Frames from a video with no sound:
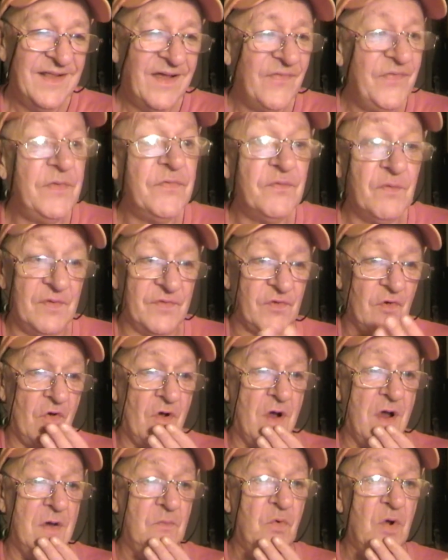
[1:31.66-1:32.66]
This one's
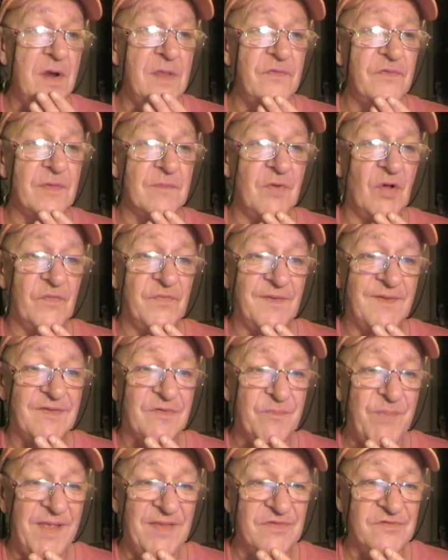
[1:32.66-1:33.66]
hard. What is the most
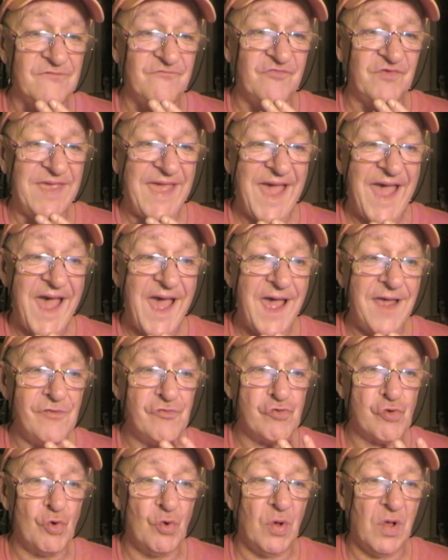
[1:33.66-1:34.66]
expensive
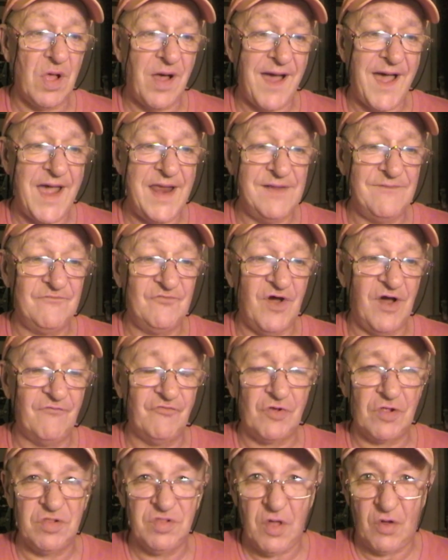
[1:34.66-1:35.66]
casual item
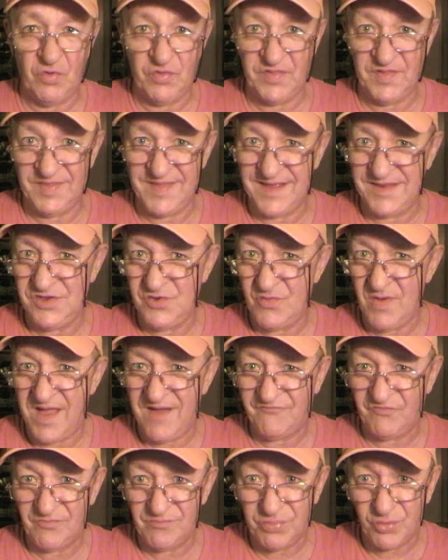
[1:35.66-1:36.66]
of clothing that you
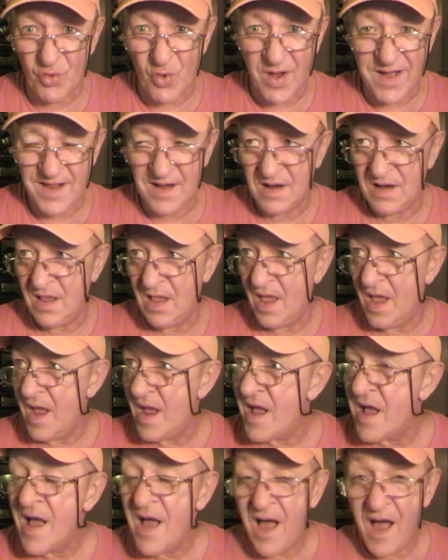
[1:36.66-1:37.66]
ever bought?
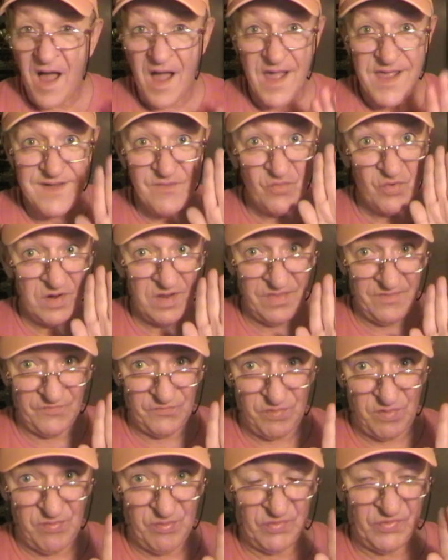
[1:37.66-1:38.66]
I am one of
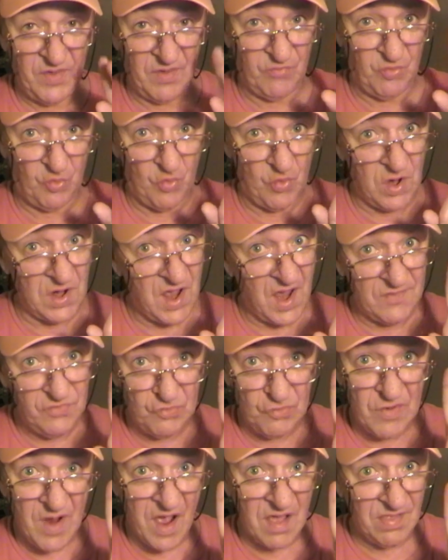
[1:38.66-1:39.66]
those people. Number one, I
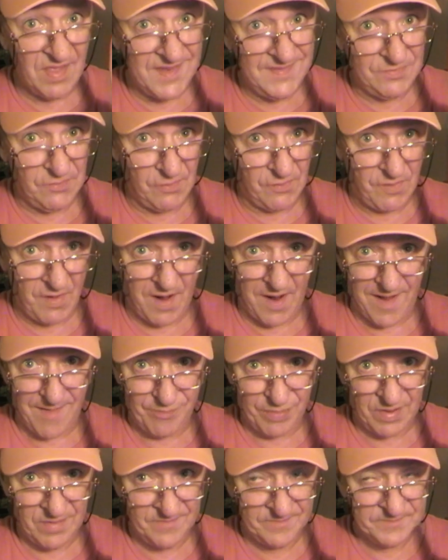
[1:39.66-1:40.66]
do not like to
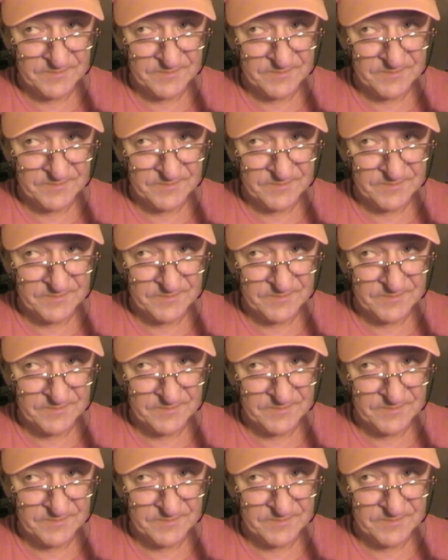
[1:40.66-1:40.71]
shop.